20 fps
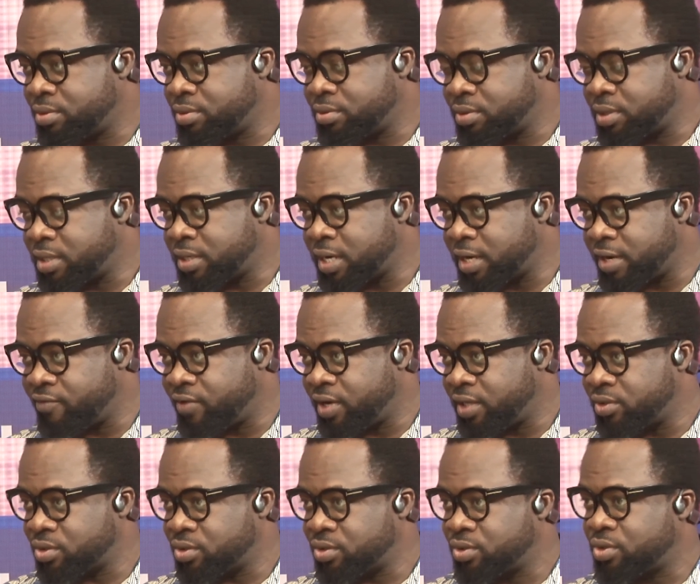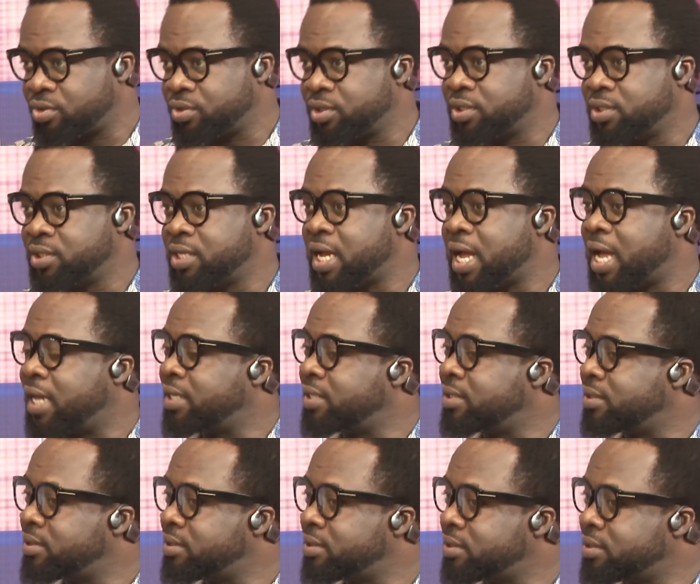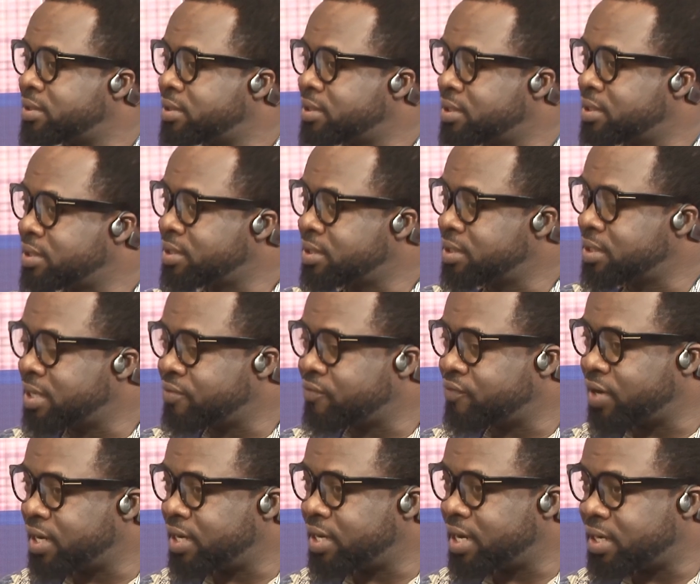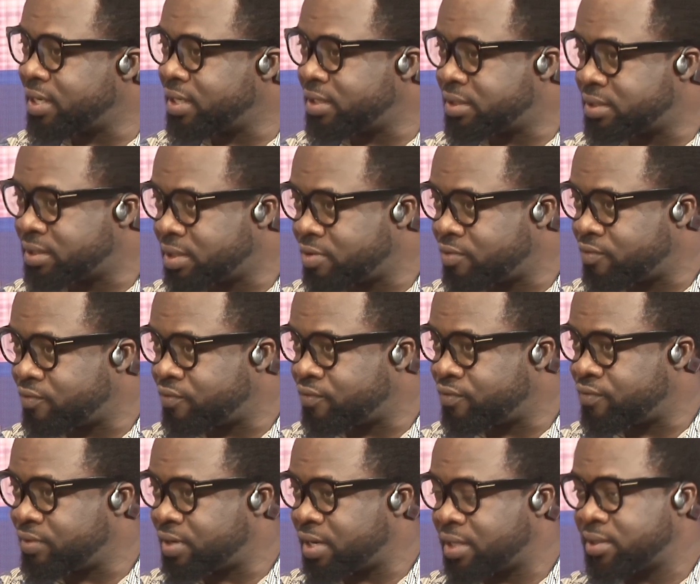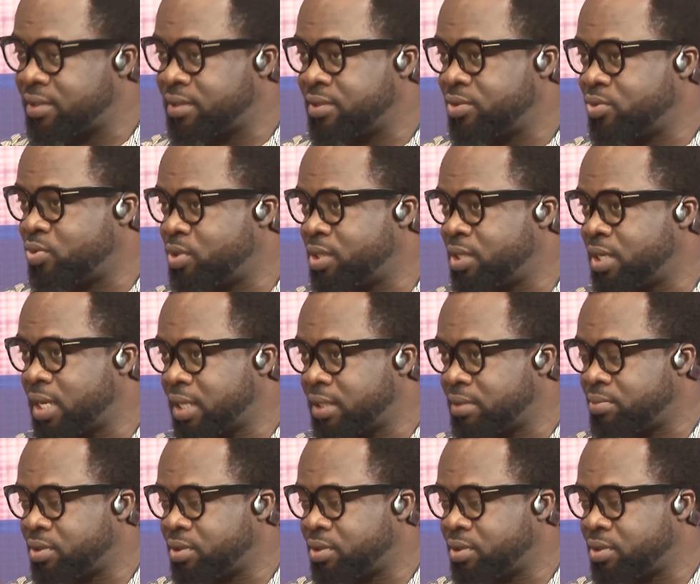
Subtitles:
relevant authority and the refinery itself that is doing that.